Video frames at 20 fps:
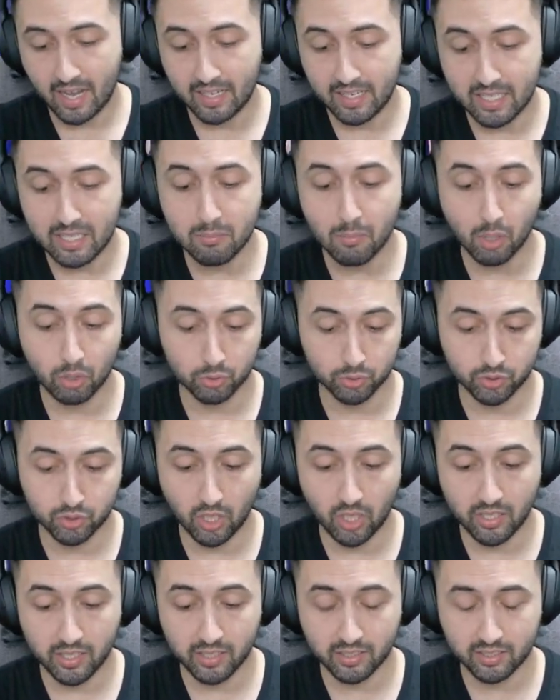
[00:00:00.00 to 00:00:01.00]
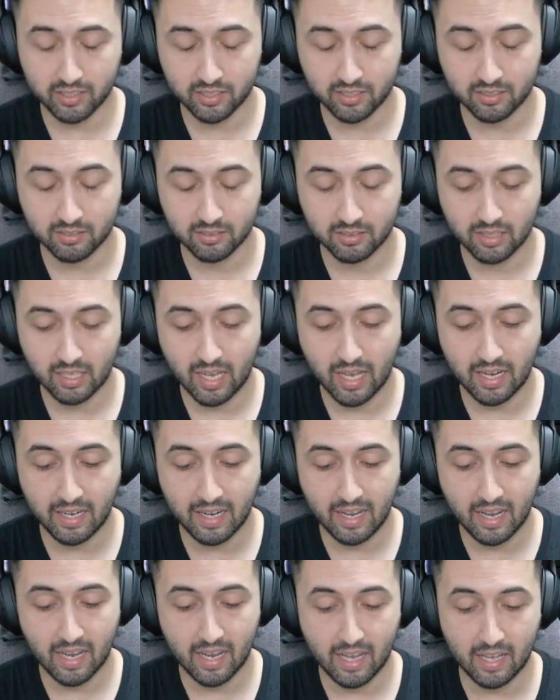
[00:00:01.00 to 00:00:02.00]
emo Sonic and
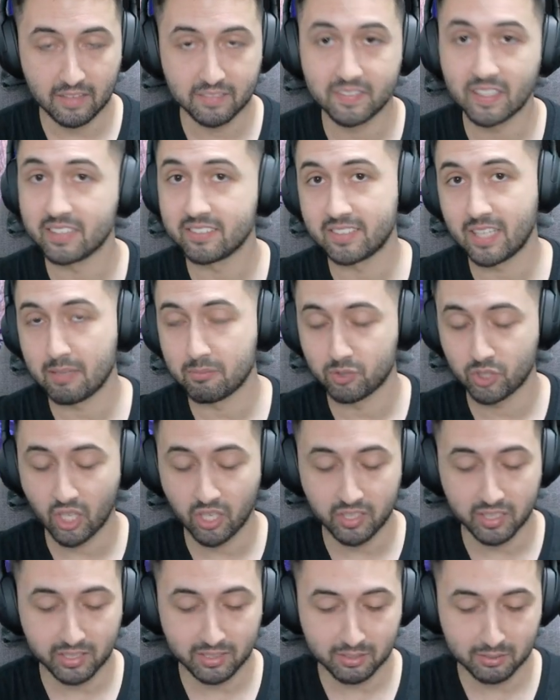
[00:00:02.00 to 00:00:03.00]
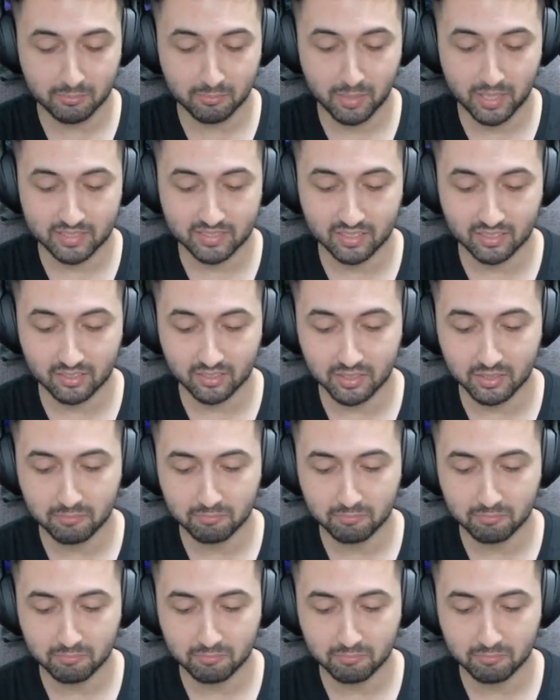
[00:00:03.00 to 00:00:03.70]
a daytime Sonic, basically.